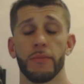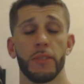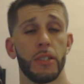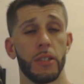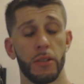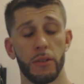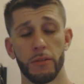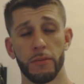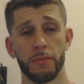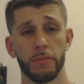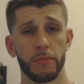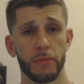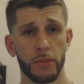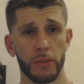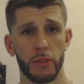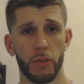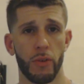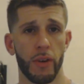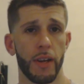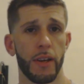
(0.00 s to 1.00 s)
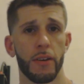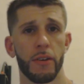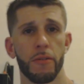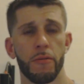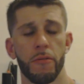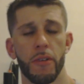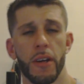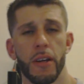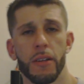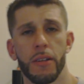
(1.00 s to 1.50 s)
you know, grand
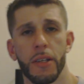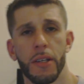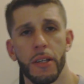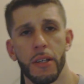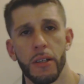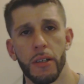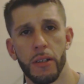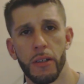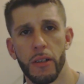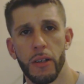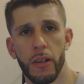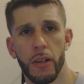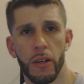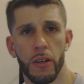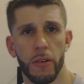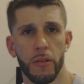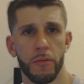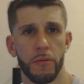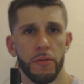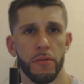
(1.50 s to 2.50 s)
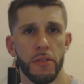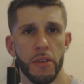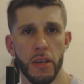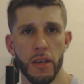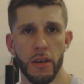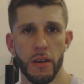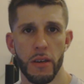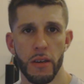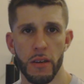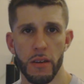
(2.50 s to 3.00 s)
unveiling of
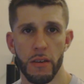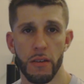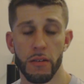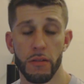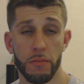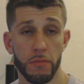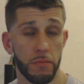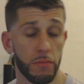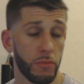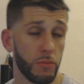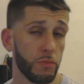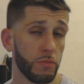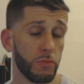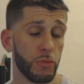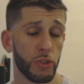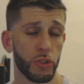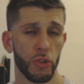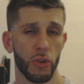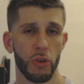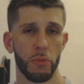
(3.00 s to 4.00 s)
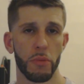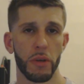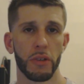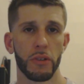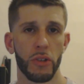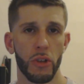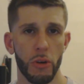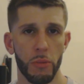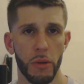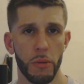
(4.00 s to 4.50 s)
the Sean
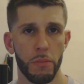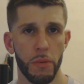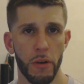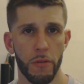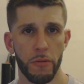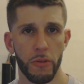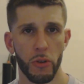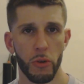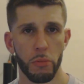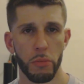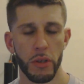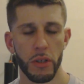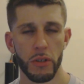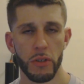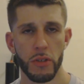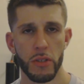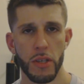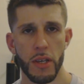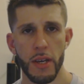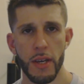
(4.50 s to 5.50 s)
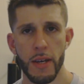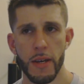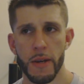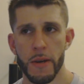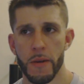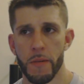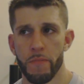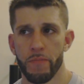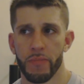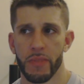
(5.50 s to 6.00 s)
McDermott Buffalo Bills.
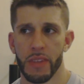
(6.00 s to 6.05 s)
